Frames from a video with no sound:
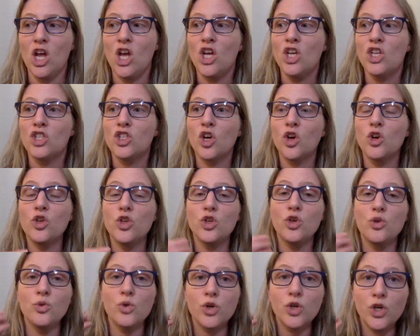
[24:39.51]
So
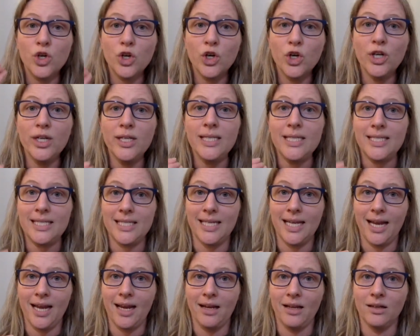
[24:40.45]
you could
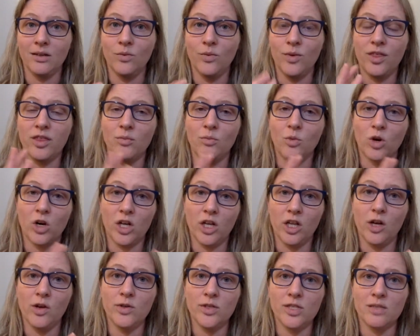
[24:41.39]
sing with a more
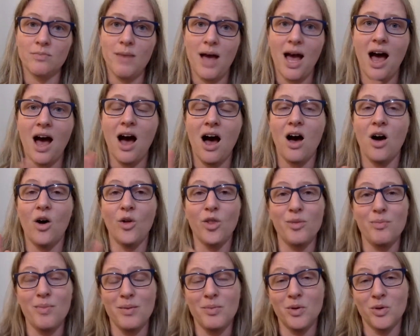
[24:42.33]
closed mouth,
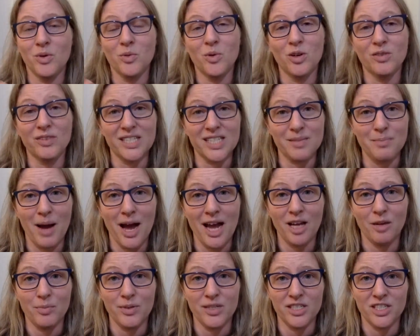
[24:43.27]
maybe with more of a
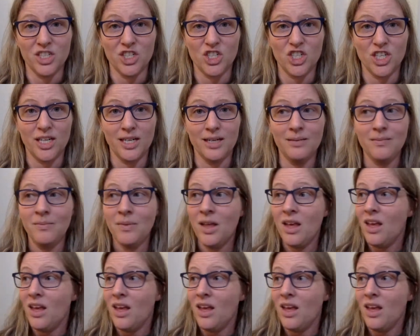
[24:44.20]
smile position.